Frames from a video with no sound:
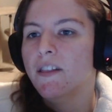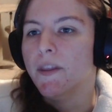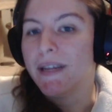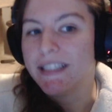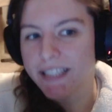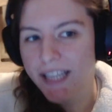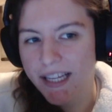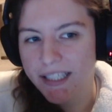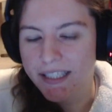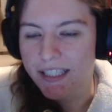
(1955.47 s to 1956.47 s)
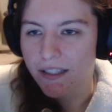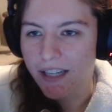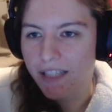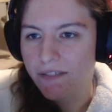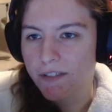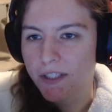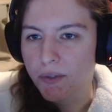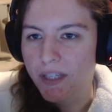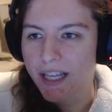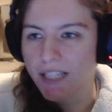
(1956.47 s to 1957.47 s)
made sense, and they kind
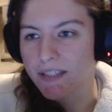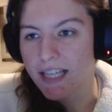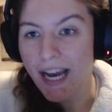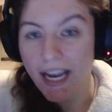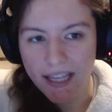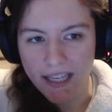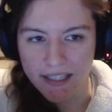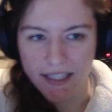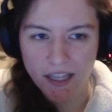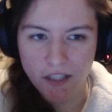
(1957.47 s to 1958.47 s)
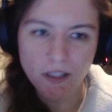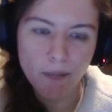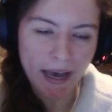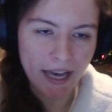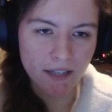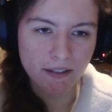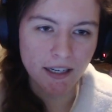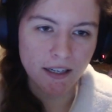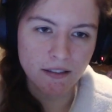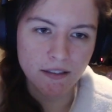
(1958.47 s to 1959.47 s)
of tied things together in the
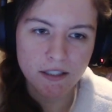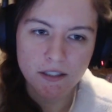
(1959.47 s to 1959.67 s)
background,